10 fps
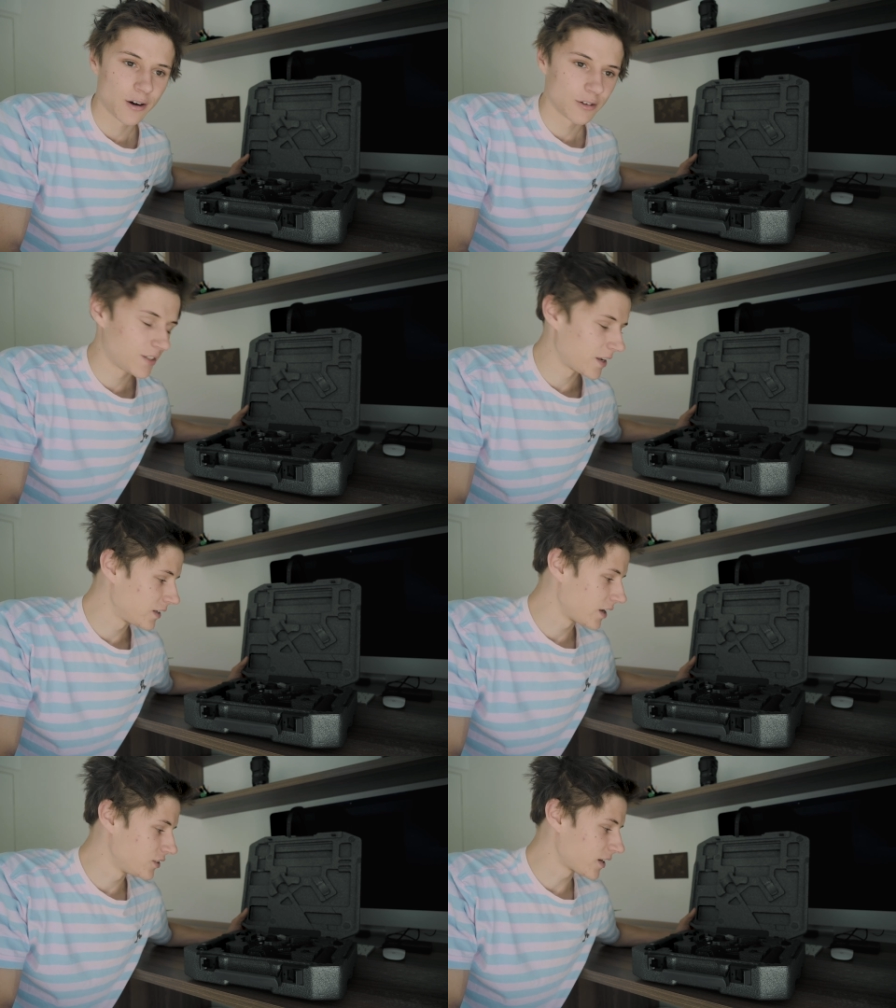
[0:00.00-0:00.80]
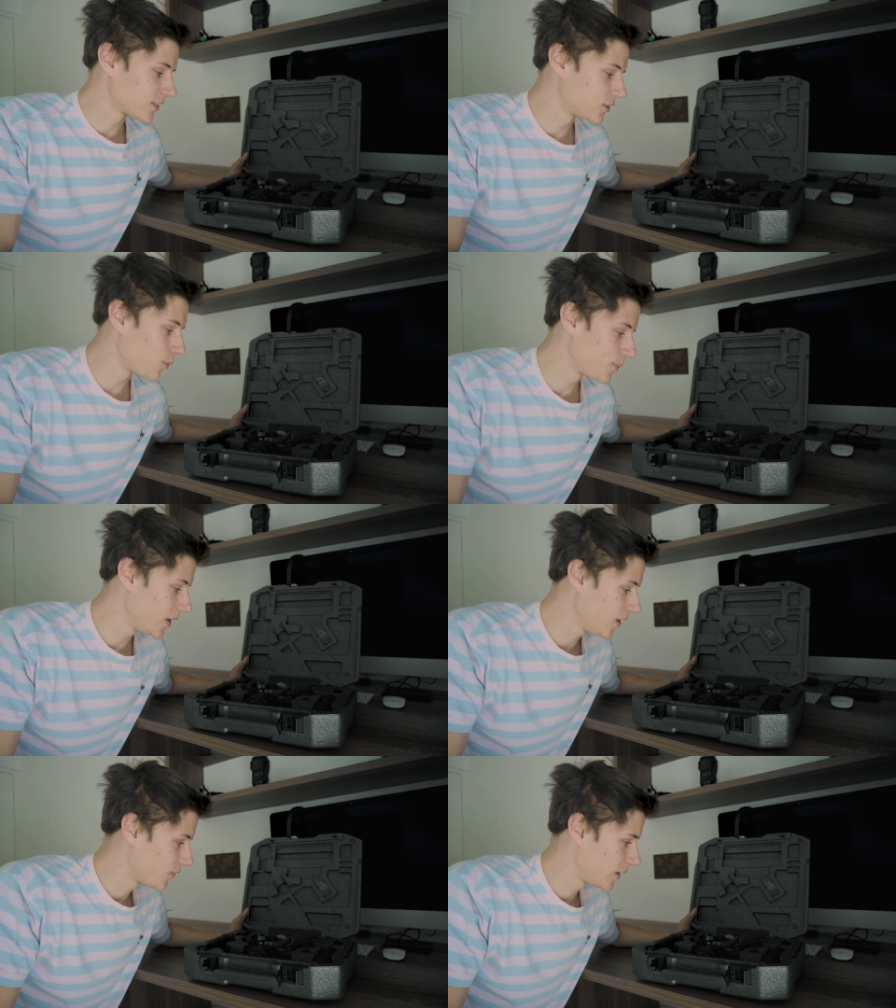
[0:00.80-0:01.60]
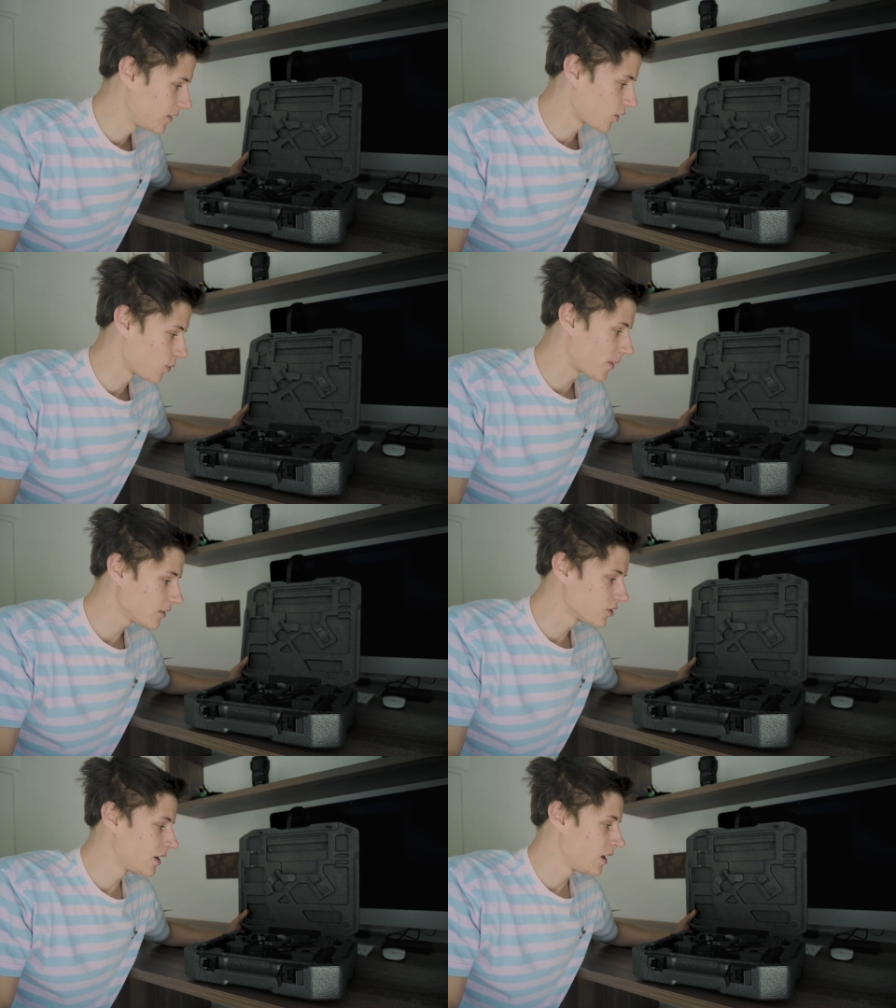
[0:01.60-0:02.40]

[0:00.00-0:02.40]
or that I just don't believe in it so much